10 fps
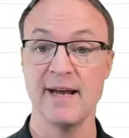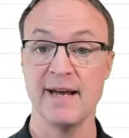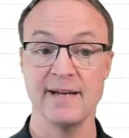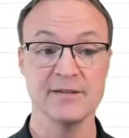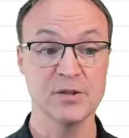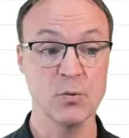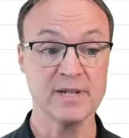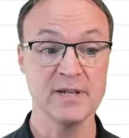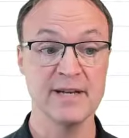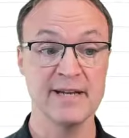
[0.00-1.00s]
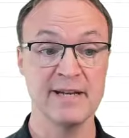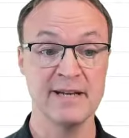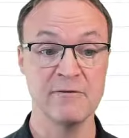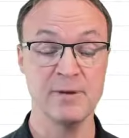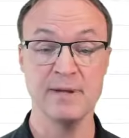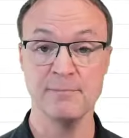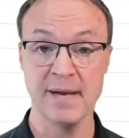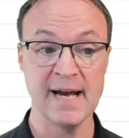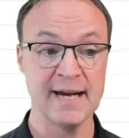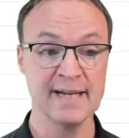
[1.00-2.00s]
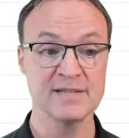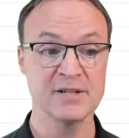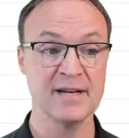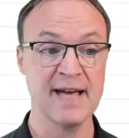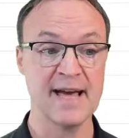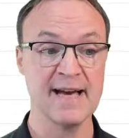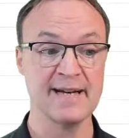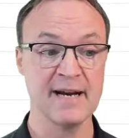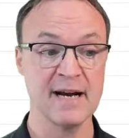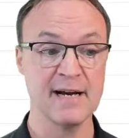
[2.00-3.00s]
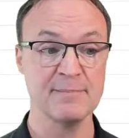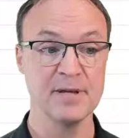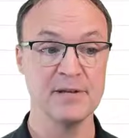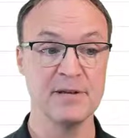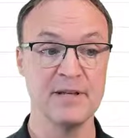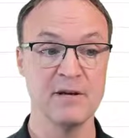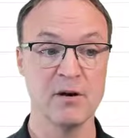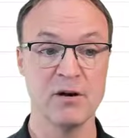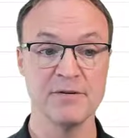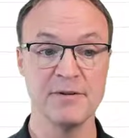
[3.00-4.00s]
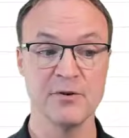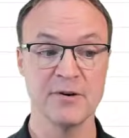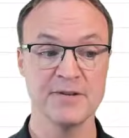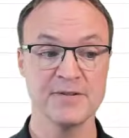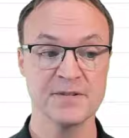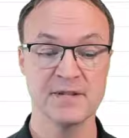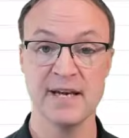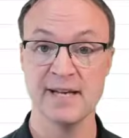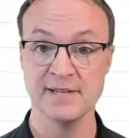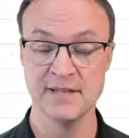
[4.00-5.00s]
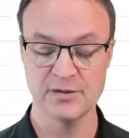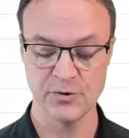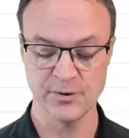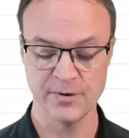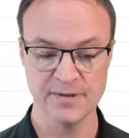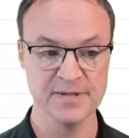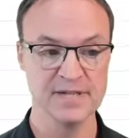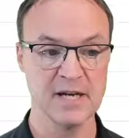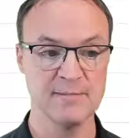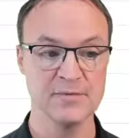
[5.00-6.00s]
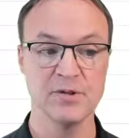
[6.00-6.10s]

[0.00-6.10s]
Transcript: And so what's going to give me back, it's going to add up the all the norths as a total sum.